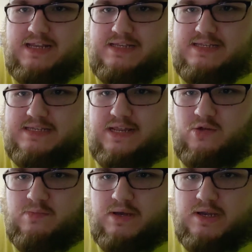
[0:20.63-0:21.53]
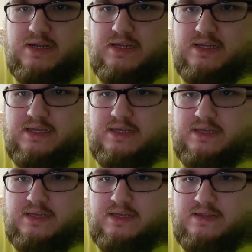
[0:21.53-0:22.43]
steelbook
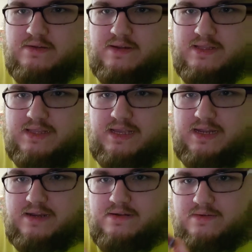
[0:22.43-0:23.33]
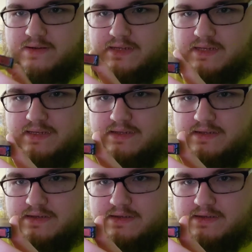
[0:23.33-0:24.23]
right there. Where is it?
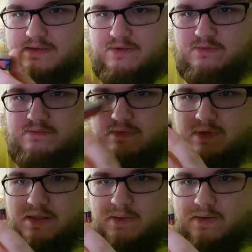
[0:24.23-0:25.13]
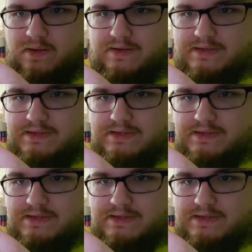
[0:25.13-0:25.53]
Oh, other way around.